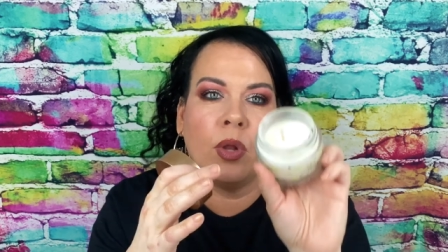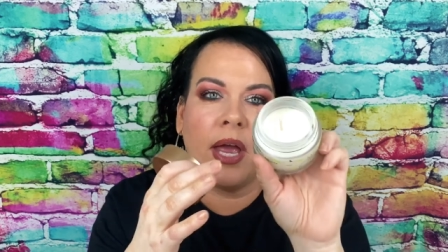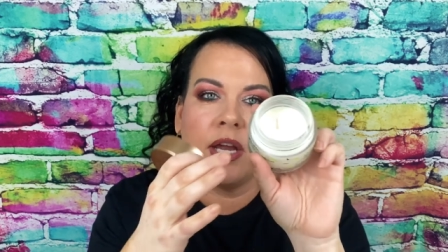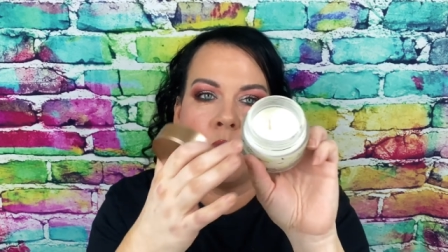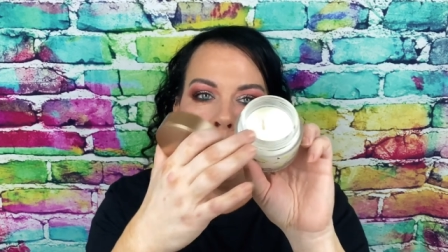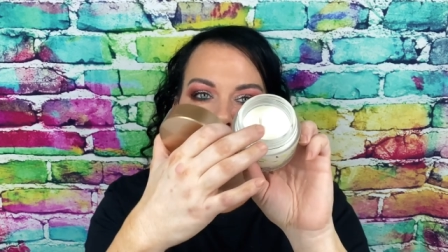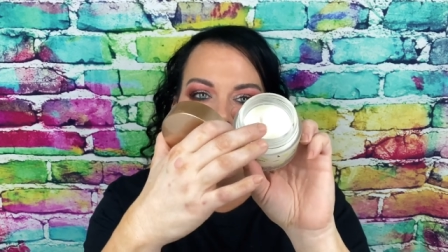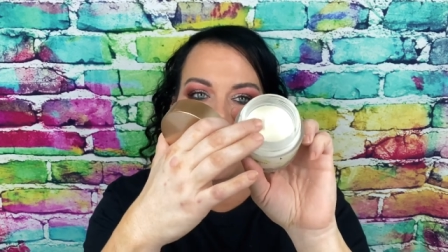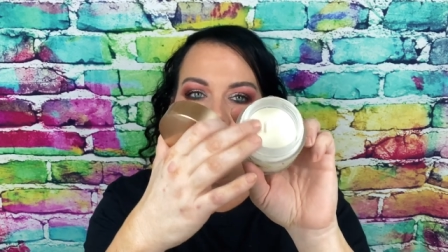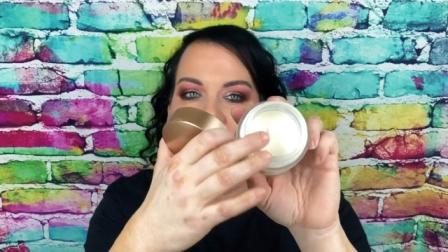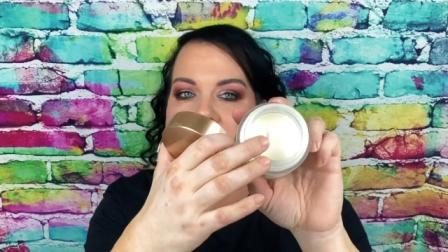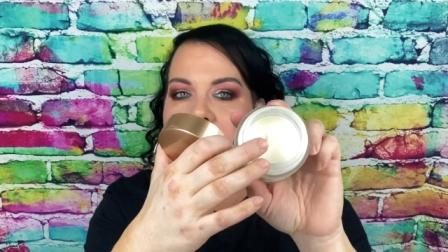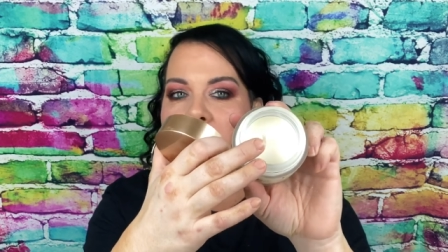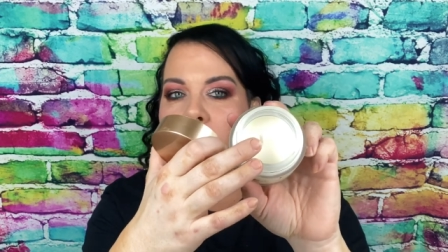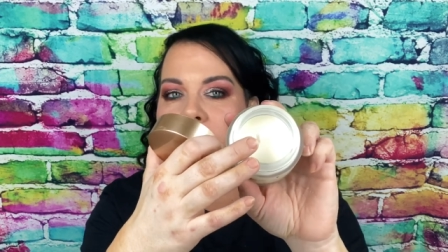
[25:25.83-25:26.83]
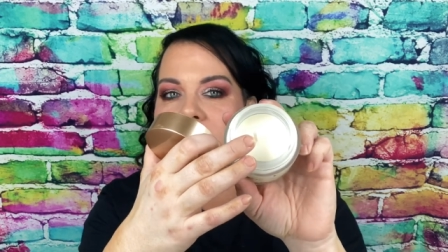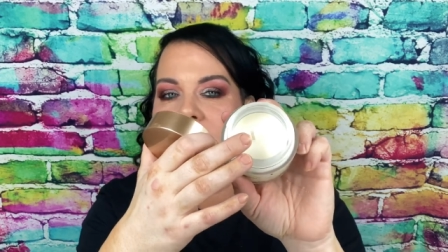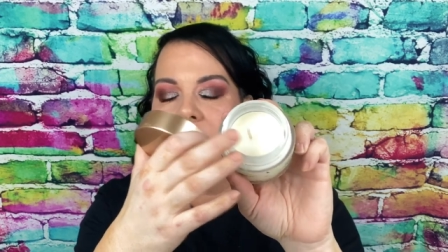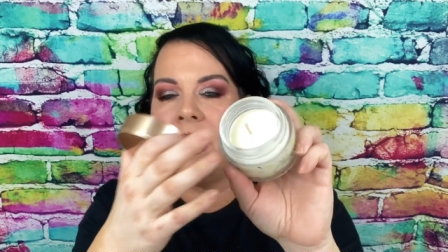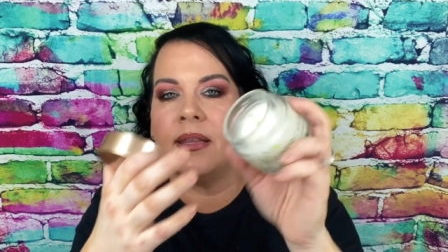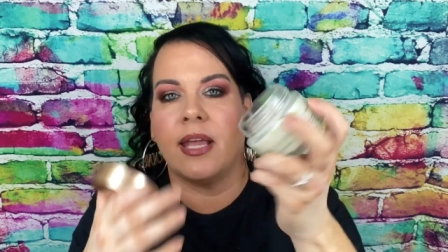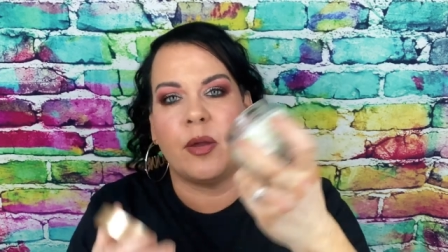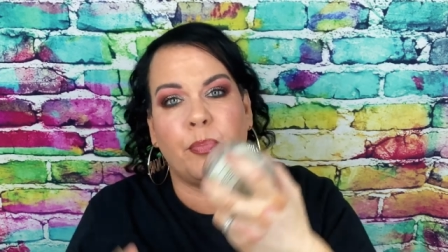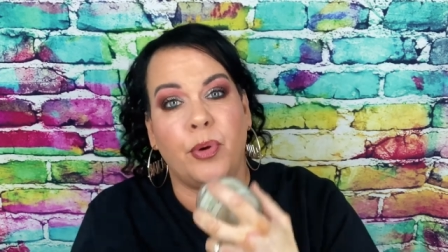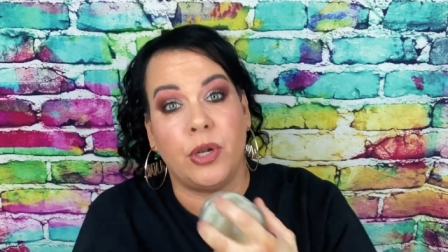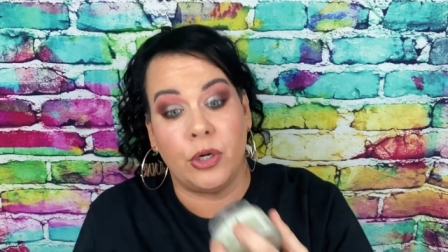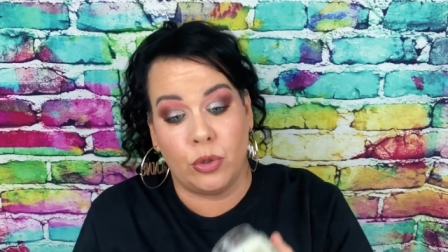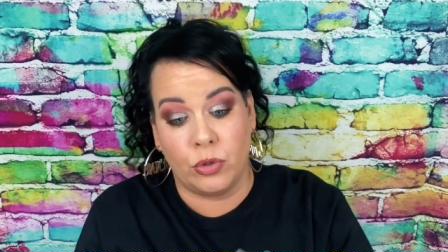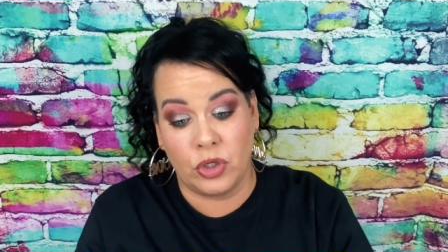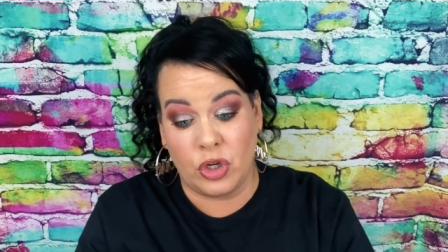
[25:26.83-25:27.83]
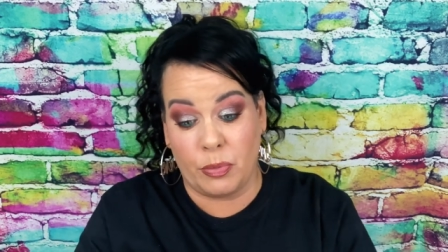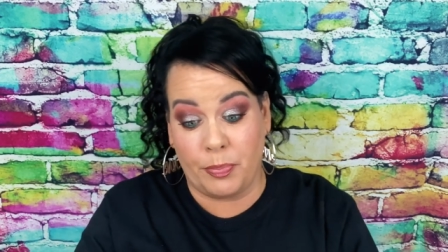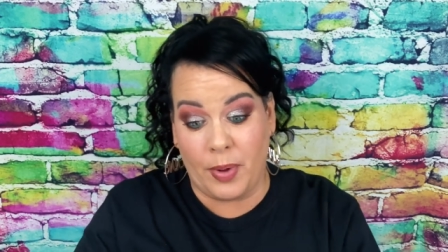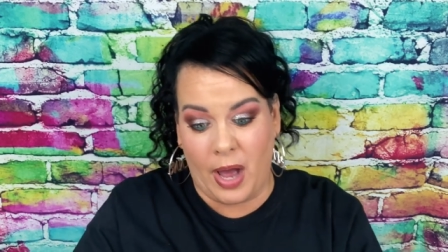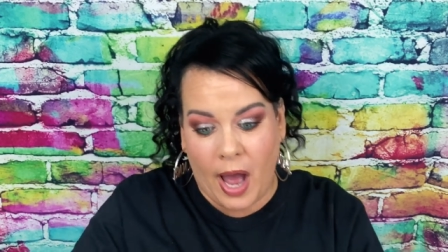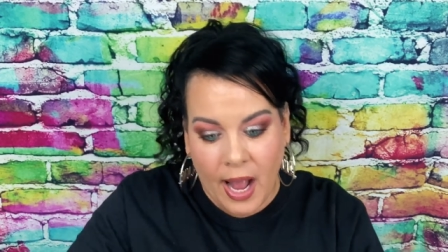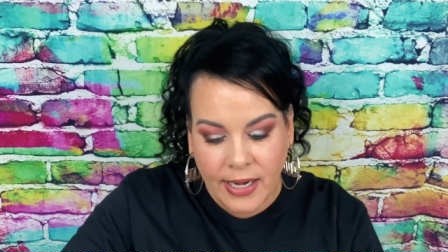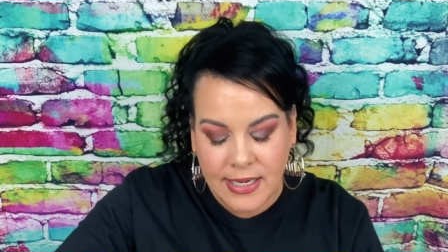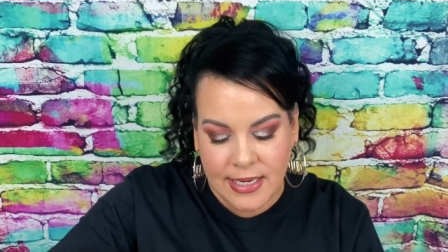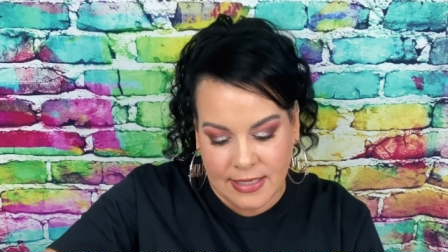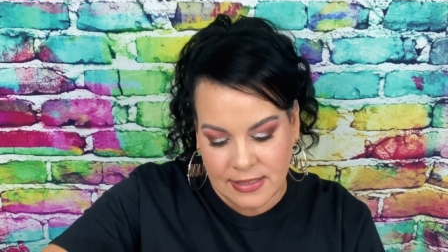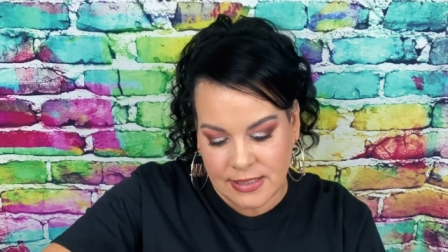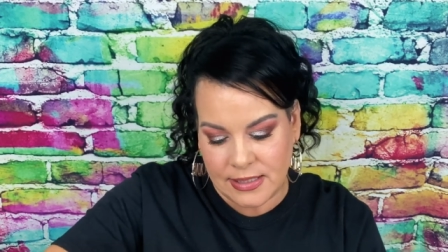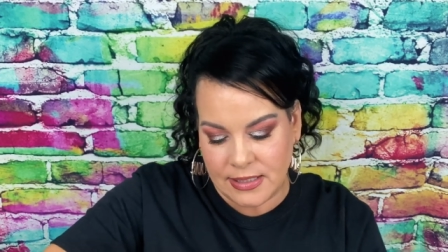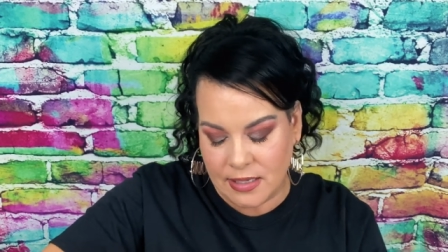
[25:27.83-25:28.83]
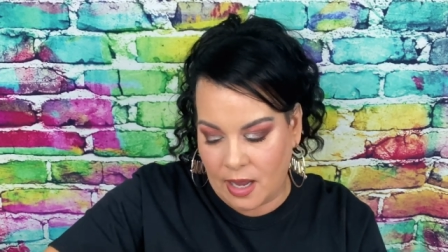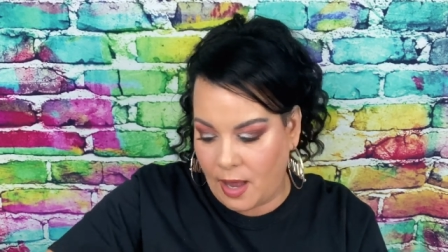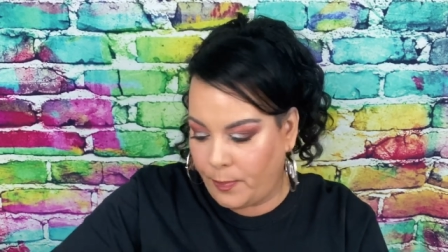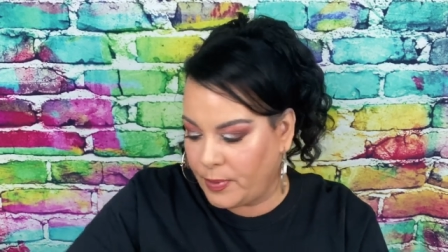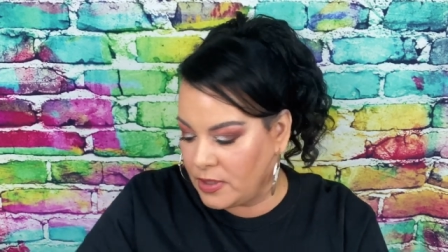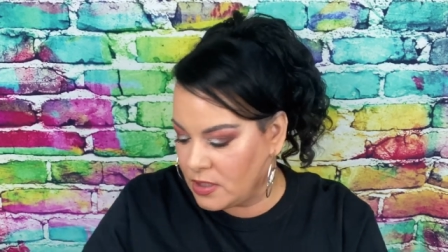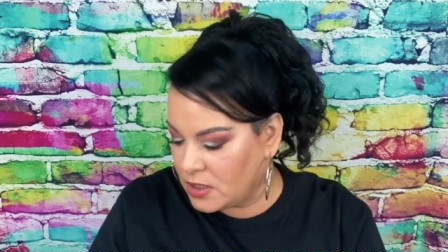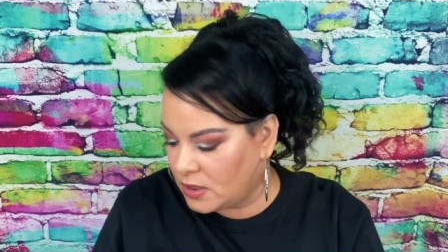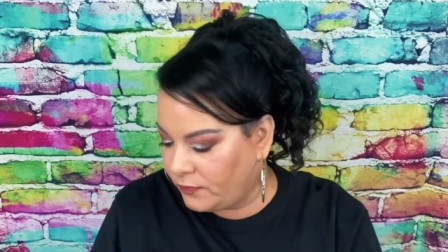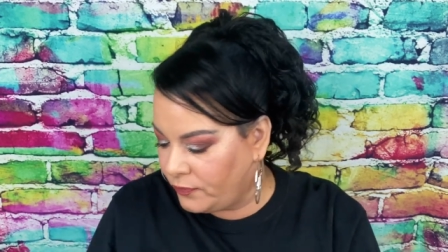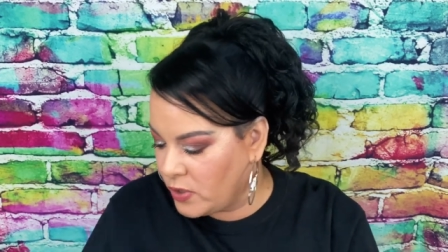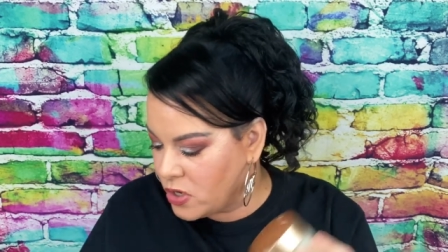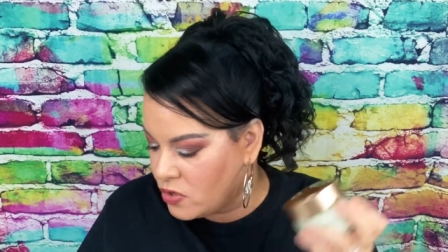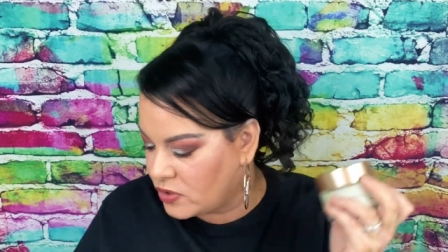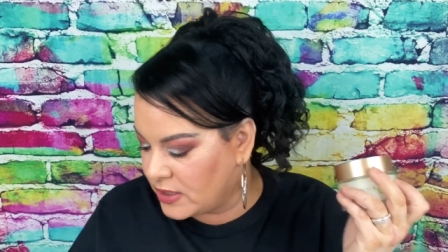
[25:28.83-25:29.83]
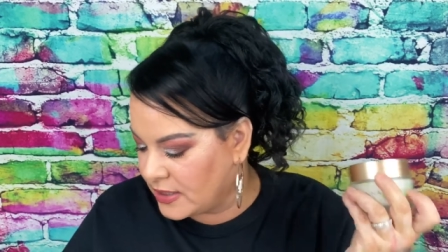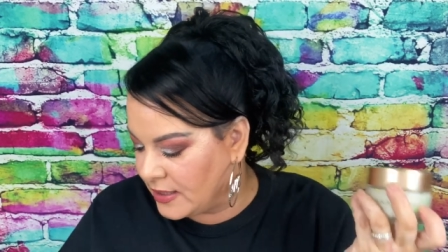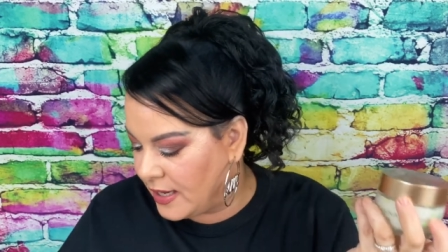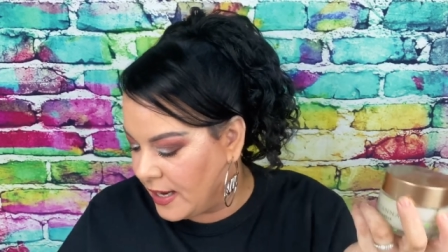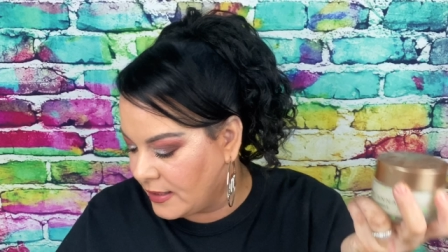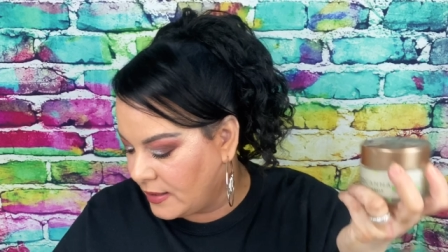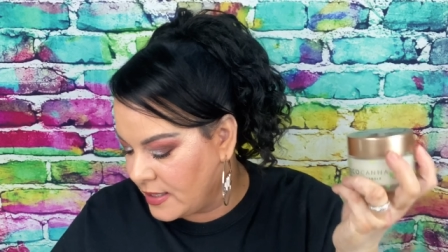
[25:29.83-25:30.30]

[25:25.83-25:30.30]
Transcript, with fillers: Like when you would melt it and like put it on your body and stuff, but this is for your skin.